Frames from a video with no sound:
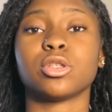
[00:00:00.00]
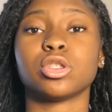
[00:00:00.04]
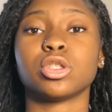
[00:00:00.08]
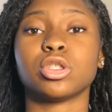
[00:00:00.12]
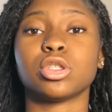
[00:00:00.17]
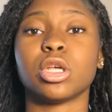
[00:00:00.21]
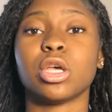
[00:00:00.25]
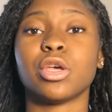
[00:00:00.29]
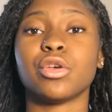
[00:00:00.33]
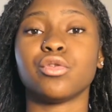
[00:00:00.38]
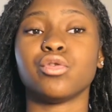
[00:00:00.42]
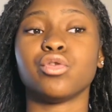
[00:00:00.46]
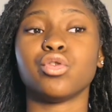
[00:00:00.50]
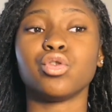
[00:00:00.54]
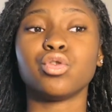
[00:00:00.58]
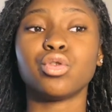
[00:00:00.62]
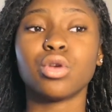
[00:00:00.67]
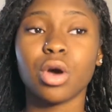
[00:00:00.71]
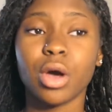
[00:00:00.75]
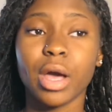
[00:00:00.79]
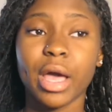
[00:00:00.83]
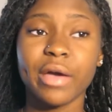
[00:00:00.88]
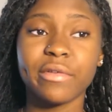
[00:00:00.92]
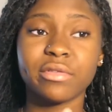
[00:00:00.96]
If you
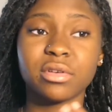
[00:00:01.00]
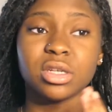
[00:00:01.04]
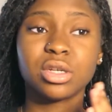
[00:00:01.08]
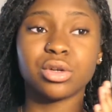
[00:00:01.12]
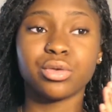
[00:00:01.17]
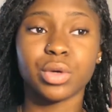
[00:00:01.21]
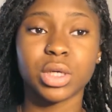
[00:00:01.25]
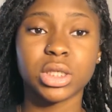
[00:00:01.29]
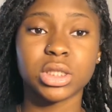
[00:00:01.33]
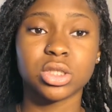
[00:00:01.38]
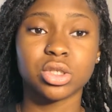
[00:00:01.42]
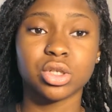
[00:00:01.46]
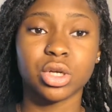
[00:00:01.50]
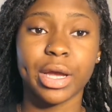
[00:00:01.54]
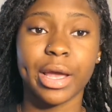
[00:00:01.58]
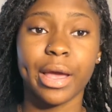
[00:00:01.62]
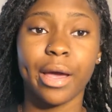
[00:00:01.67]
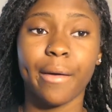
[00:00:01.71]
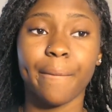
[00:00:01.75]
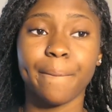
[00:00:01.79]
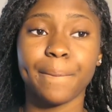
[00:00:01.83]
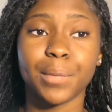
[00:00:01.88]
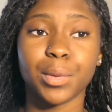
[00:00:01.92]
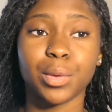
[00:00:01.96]
don't have an eraser
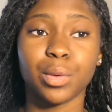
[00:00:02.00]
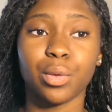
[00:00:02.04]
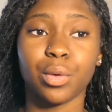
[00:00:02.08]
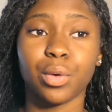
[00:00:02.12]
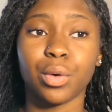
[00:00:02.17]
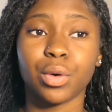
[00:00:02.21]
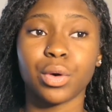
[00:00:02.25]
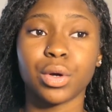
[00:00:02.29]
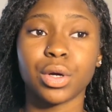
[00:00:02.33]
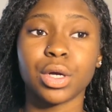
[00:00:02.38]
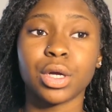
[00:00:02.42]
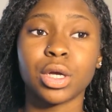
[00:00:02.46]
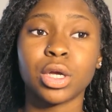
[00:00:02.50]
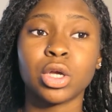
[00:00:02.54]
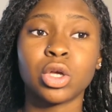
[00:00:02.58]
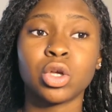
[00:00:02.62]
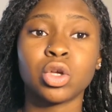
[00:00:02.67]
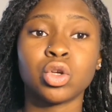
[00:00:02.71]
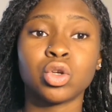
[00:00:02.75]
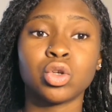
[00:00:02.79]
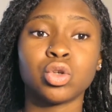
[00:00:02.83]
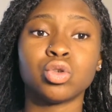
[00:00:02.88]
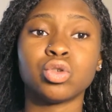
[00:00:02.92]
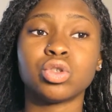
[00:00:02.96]
app or
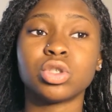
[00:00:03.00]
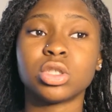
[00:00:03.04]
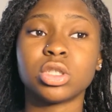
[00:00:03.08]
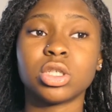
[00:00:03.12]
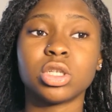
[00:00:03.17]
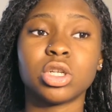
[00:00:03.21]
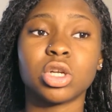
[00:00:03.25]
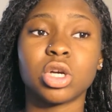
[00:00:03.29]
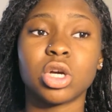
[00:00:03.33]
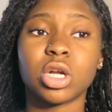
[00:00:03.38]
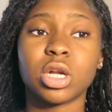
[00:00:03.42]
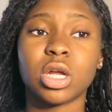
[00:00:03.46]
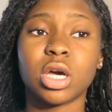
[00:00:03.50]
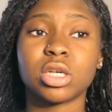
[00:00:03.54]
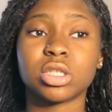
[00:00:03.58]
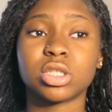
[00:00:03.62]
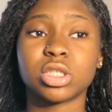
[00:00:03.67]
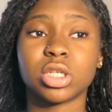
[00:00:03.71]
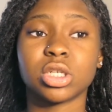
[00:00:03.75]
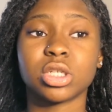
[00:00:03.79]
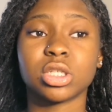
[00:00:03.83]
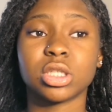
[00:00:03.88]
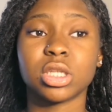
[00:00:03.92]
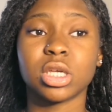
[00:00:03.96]
you just need to cut out
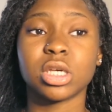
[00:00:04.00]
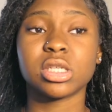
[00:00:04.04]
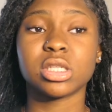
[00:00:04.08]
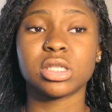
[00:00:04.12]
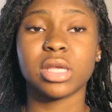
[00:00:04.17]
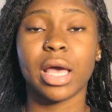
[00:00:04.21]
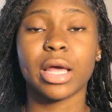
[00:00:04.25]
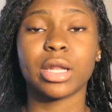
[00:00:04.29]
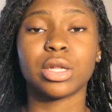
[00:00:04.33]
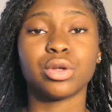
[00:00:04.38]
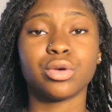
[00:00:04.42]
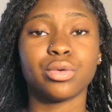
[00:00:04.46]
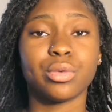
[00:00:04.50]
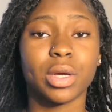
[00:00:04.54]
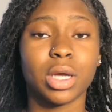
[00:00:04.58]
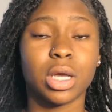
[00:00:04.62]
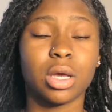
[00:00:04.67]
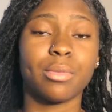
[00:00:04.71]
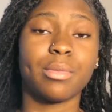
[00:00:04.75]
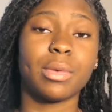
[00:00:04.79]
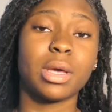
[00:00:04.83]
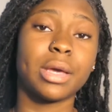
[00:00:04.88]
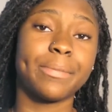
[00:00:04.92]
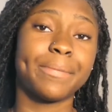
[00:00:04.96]
certain things, I do
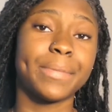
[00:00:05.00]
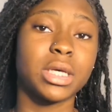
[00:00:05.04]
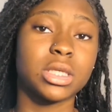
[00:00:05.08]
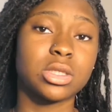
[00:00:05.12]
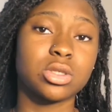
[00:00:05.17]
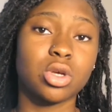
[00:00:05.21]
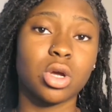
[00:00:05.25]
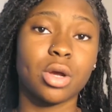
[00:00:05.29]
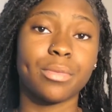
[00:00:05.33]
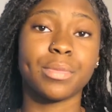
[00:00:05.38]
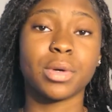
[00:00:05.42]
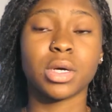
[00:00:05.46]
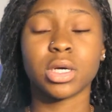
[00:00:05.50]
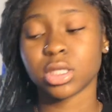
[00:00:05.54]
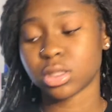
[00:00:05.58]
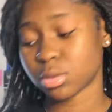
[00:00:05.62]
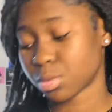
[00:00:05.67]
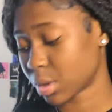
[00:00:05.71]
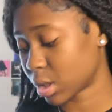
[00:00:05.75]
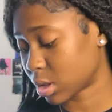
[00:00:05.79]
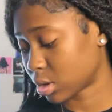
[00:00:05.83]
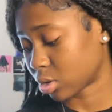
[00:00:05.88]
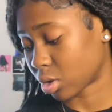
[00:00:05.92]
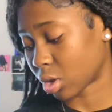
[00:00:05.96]
recommend Pixar because
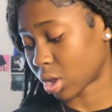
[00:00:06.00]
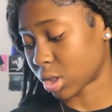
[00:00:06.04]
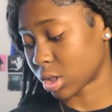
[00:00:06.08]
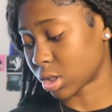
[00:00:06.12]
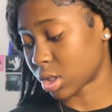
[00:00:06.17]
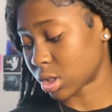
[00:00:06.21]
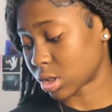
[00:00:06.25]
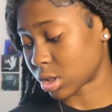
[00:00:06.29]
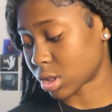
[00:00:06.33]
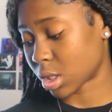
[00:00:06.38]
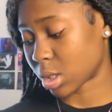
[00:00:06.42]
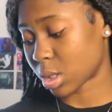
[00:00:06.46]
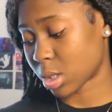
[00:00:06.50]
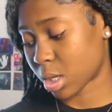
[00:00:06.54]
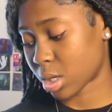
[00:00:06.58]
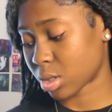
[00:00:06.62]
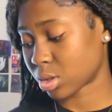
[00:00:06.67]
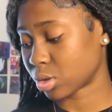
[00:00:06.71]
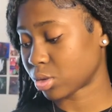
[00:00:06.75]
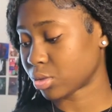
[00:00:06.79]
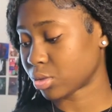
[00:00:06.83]
Pixar does allow